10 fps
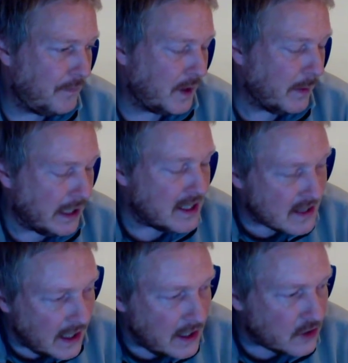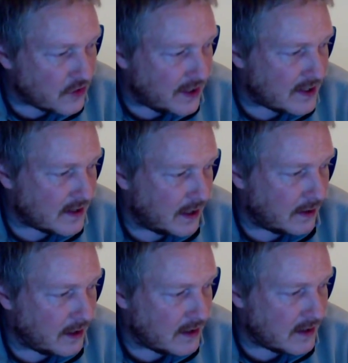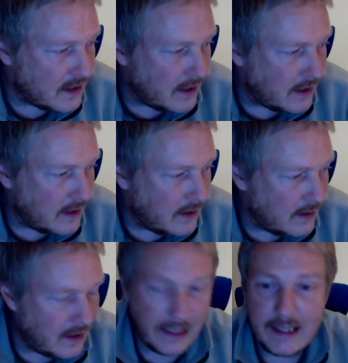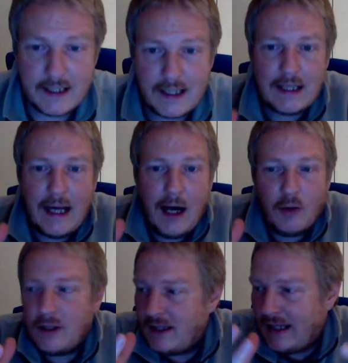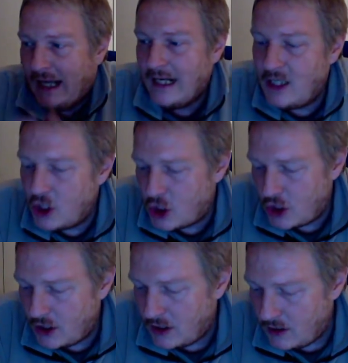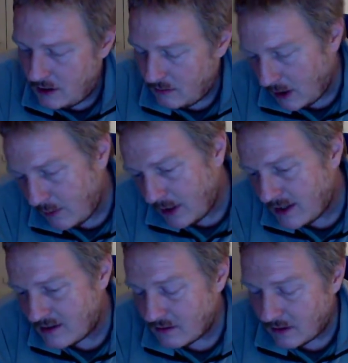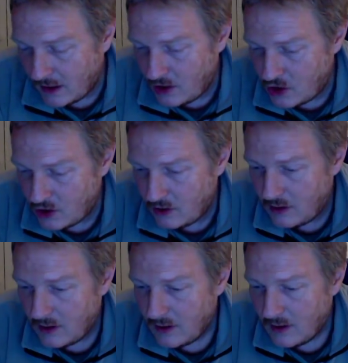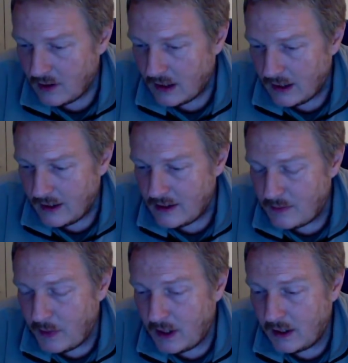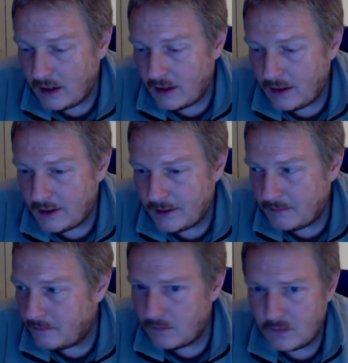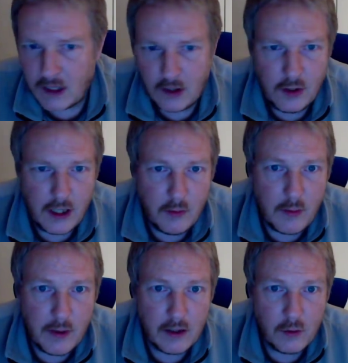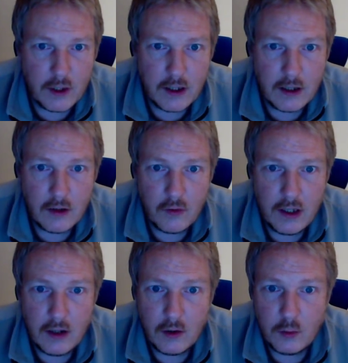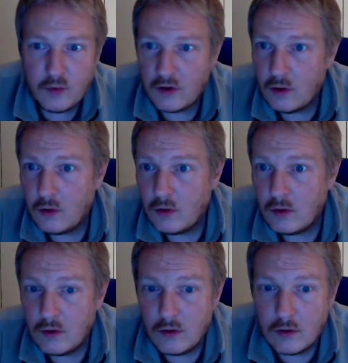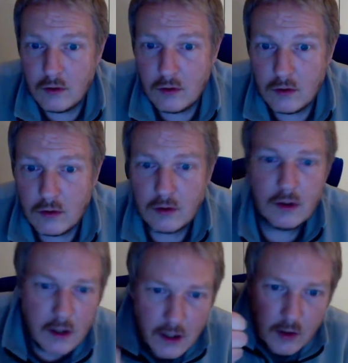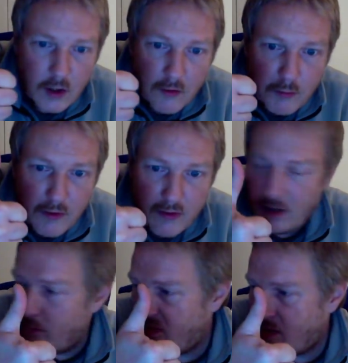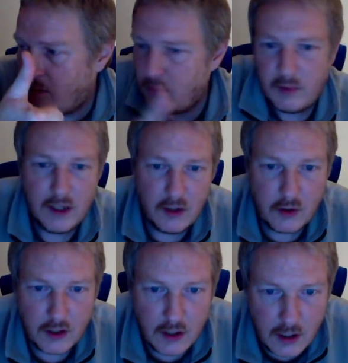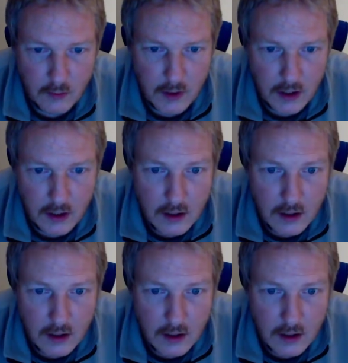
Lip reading: But it's interesting this like how the tension, maybe it's tension, is being. Can you hear me, by the way? I really hope so. Can you give me a thumbs up that you can hear me?